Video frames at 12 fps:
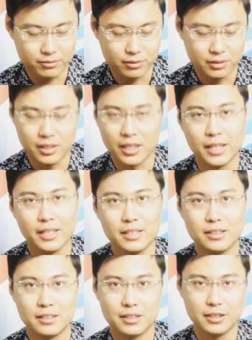for the
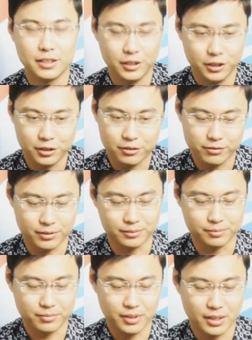
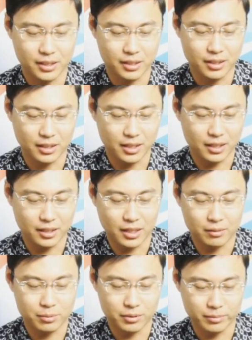earphone
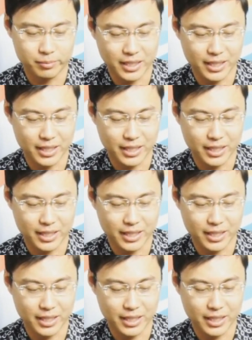output